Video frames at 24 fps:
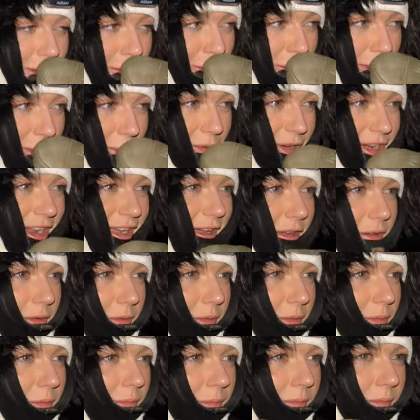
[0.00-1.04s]
but we're now
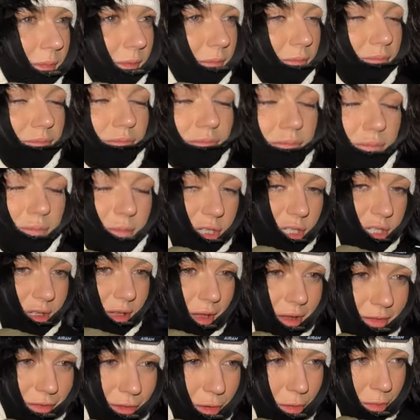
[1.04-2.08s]
just
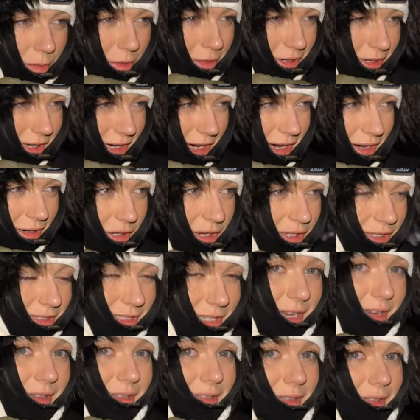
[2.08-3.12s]
going for a wander. I can't see
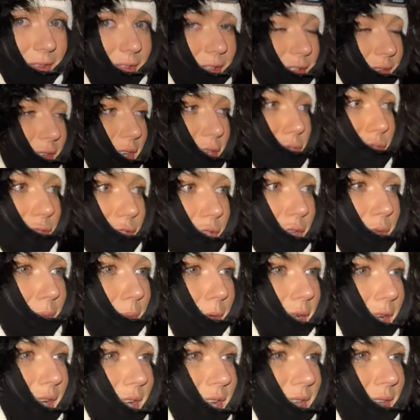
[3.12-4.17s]
anything, the flash is so
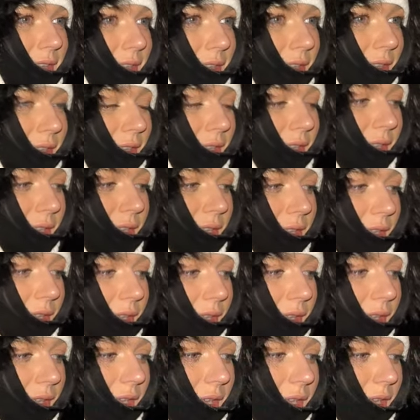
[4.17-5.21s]
bright.
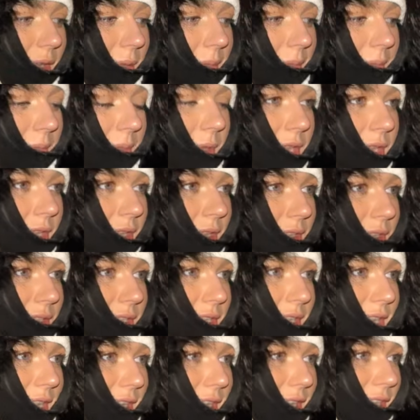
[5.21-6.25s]
Um, so
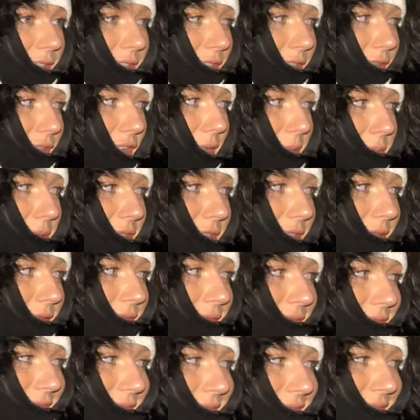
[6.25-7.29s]
yeah, that's the vibes.
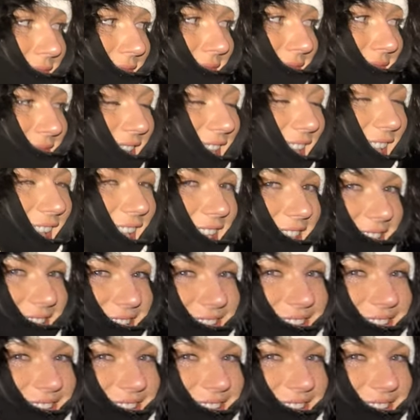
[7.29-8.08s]
Yeah. Mm.